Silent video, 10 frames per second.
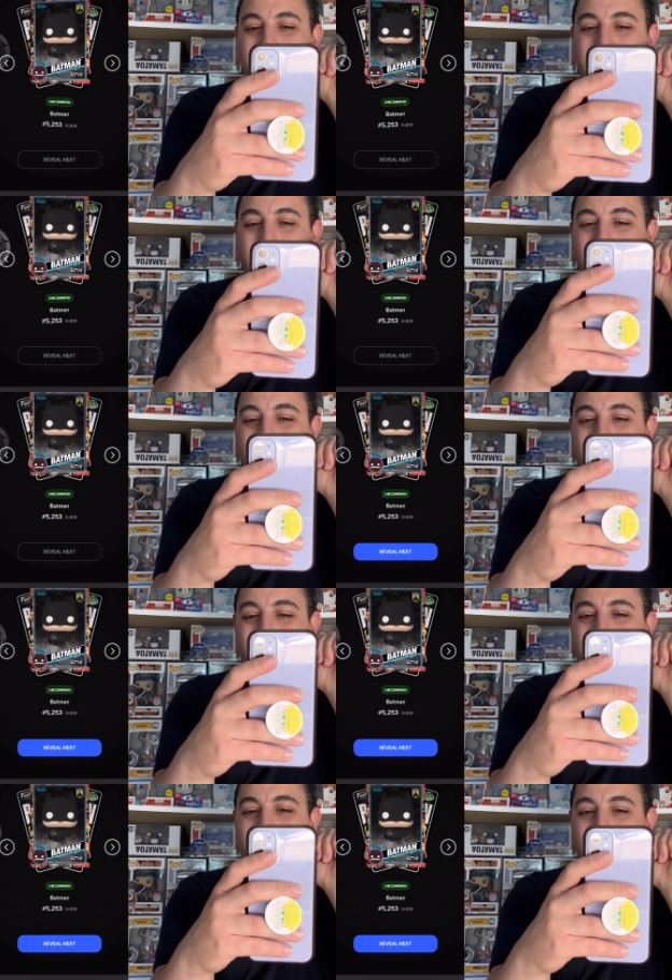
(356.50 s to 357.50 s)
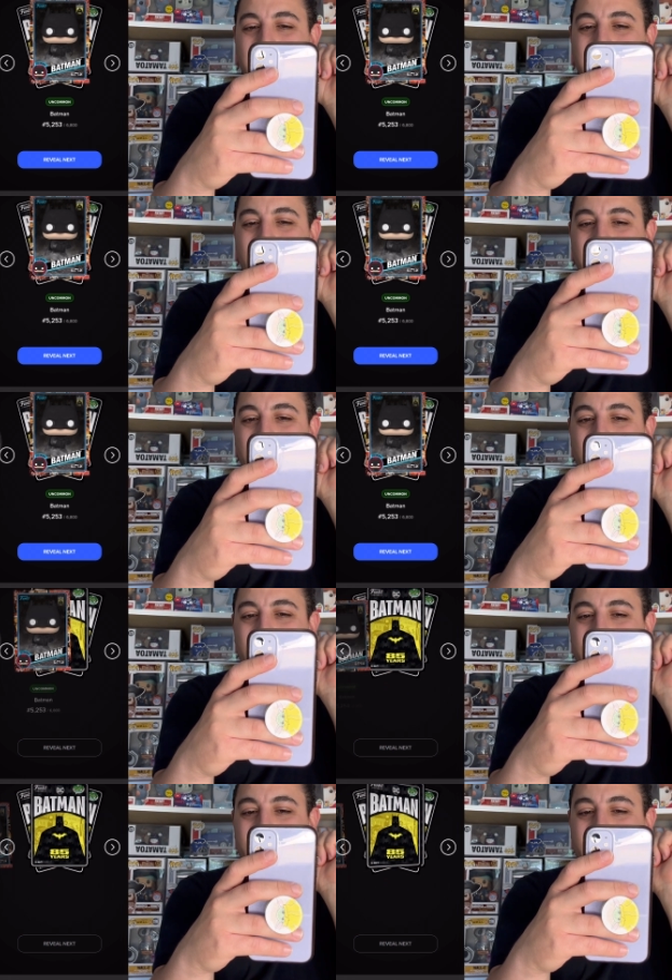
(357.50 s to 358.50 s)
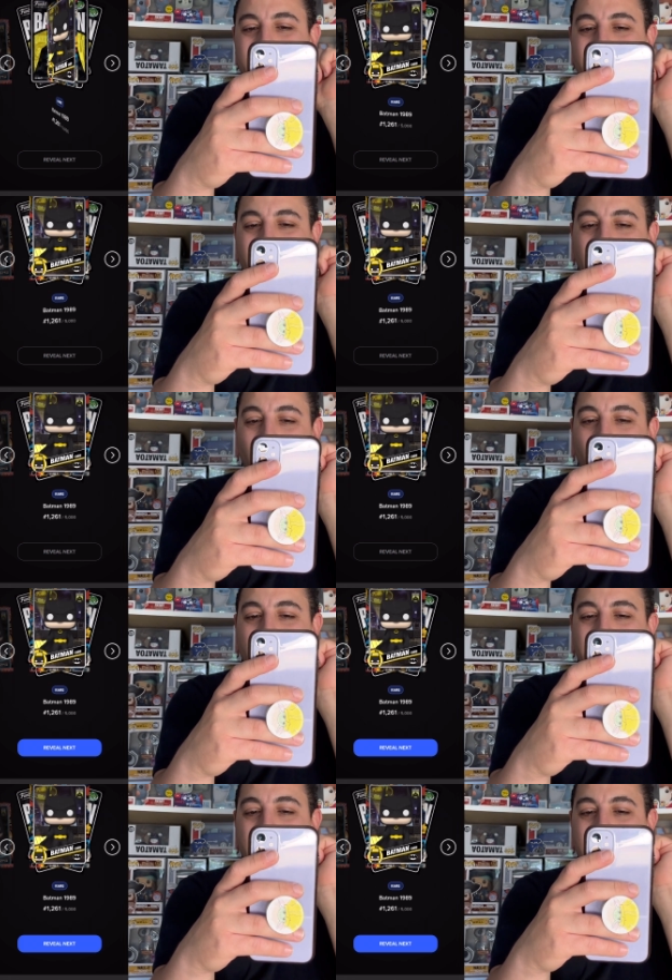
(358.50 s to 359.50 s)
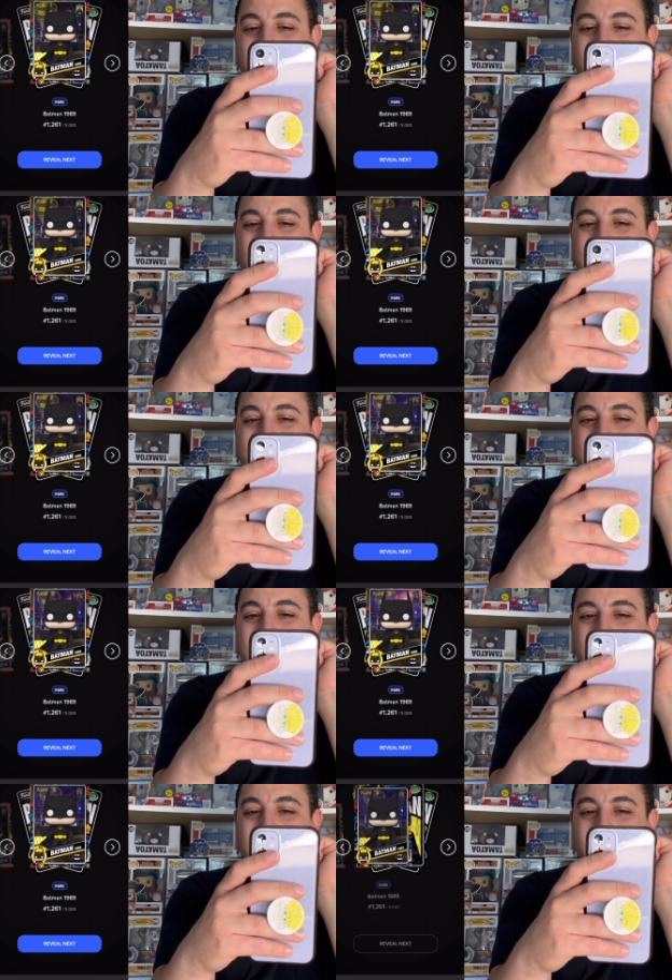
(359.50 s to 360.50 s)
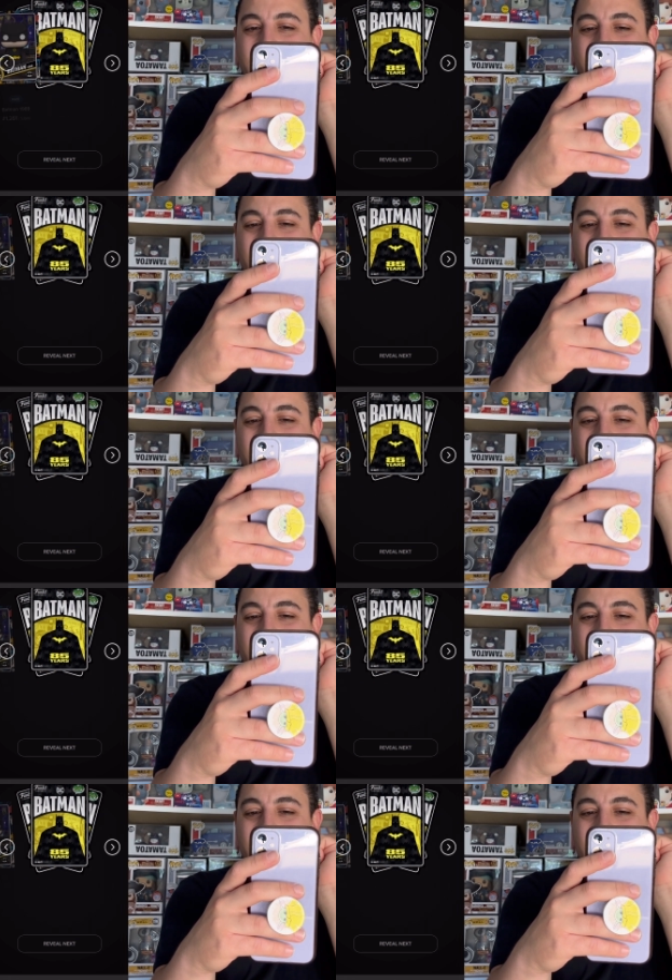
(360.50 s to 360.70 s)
Then we got an uncommon Batman. A rare Batman nineteen eighty-nine.